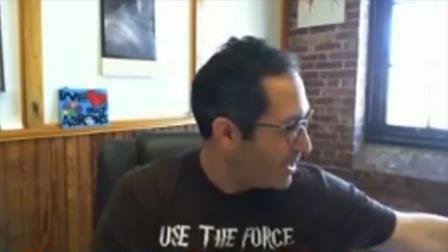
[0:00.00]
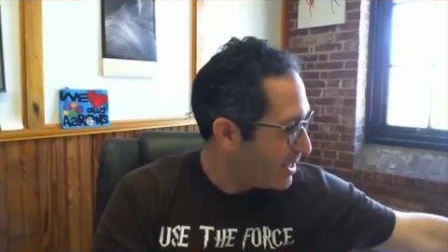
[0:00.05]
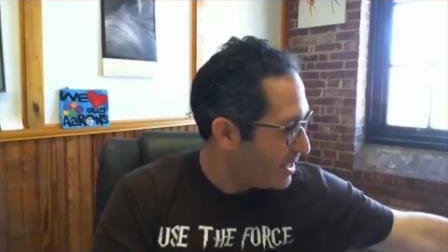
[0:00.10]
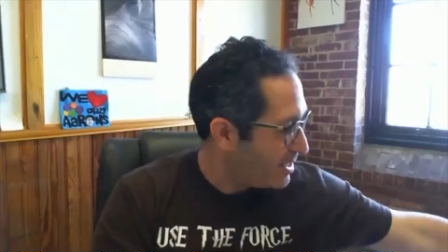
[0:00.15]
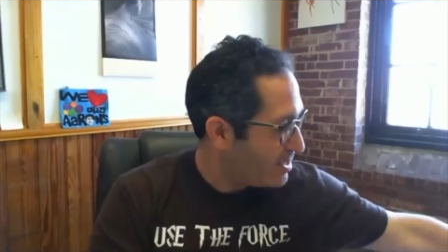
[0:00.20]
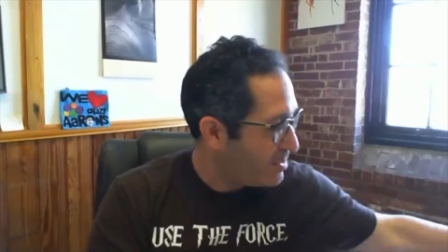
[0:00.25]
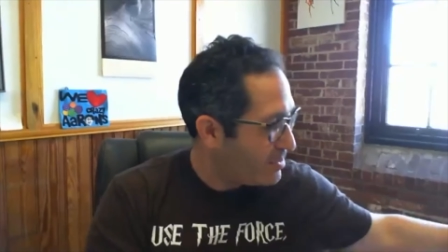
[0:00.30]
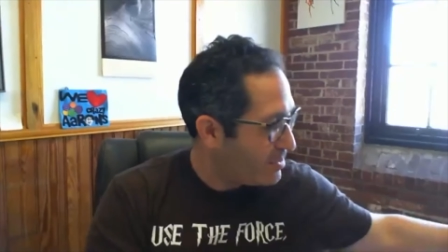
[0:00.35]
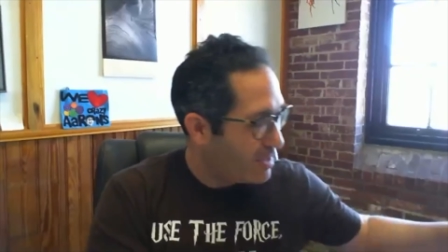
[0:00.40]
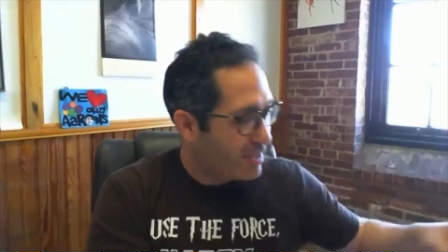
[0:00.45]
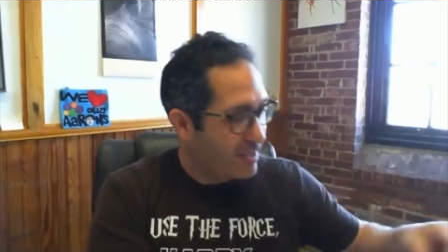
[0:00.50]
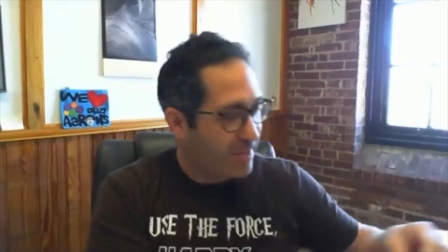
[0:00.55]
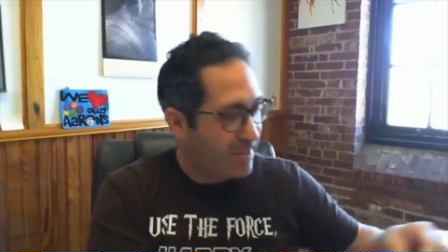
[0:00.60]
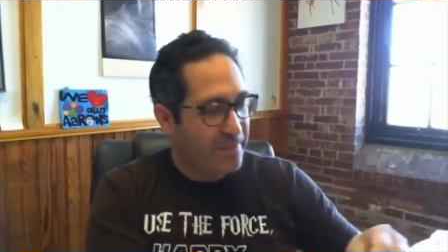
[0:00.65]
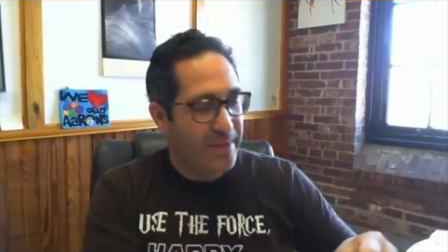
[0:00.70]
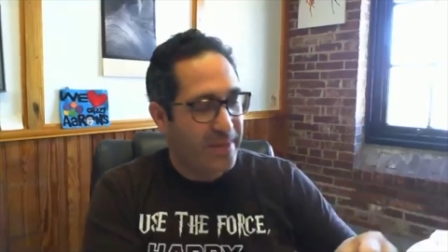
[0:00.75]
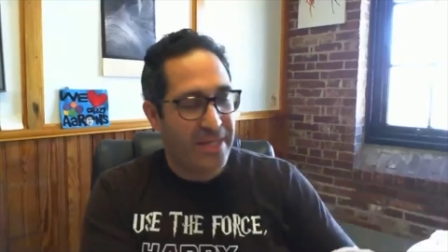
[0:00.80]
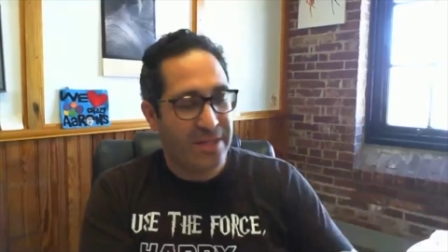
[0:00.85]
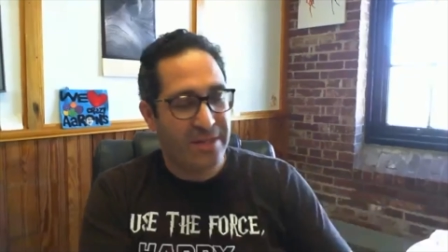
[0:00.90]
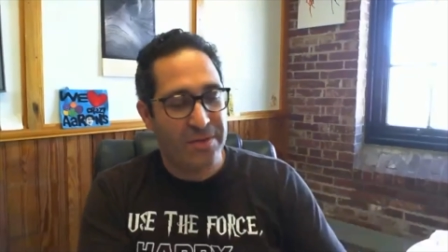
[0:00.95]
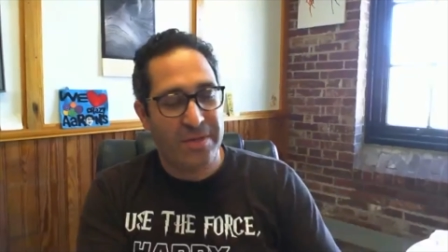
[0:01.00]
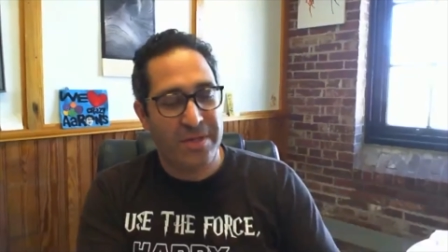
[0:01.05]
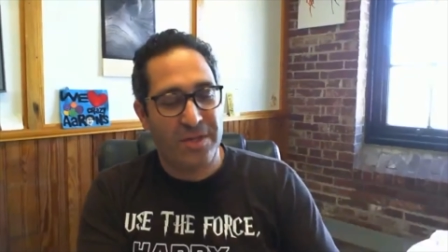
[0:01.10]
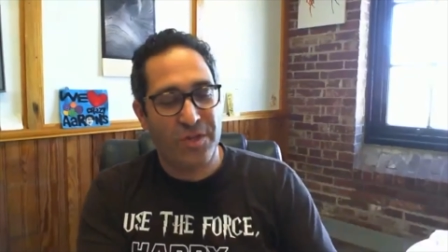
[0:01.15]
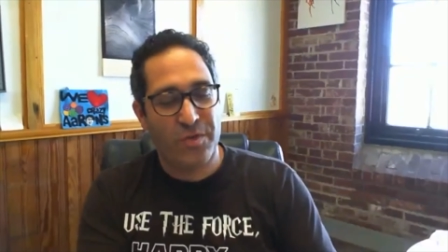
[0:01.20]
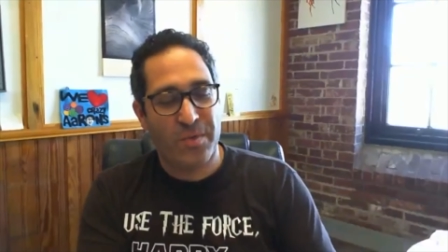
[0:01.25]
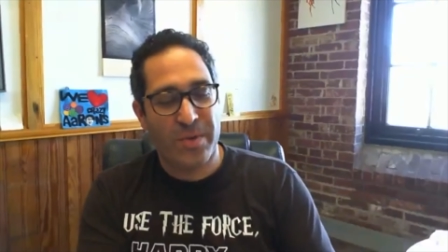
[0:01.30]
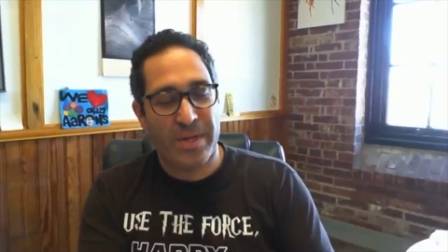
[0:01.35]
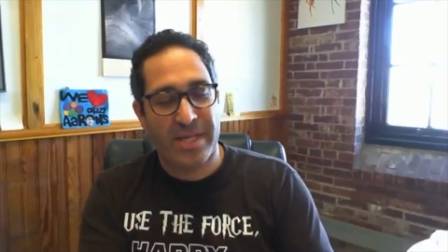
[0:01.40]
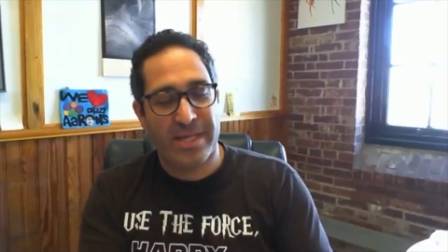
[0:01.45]
Yeah, we could do, the, do the
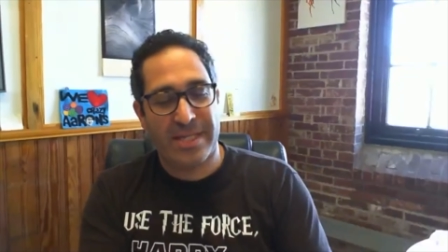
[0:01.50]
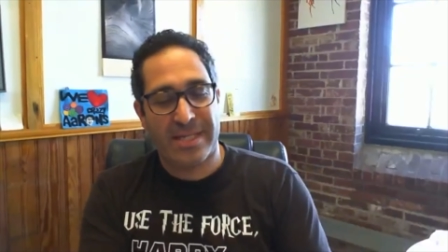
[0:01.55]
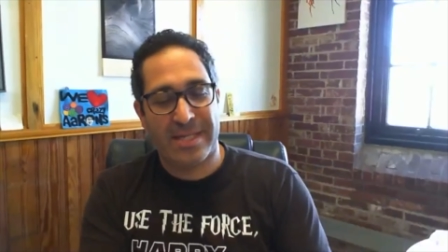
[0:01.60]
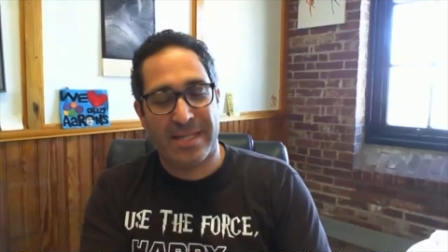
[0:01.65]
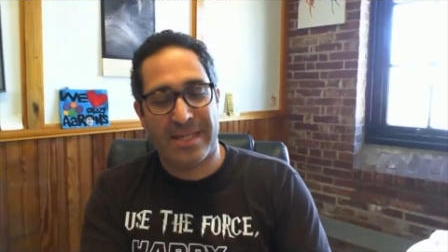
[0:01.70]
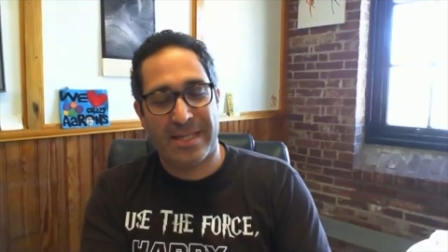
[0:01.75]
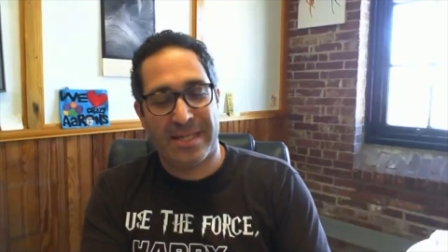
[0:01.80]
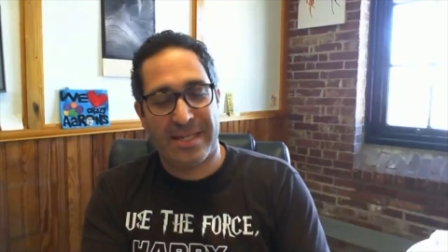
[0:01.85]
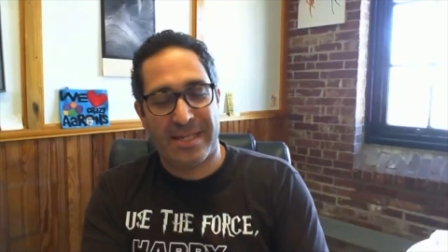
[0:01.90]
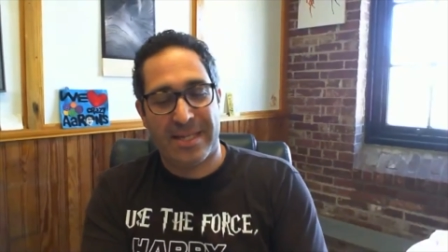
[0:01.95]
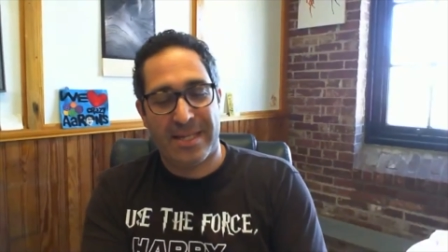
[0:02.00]
twist.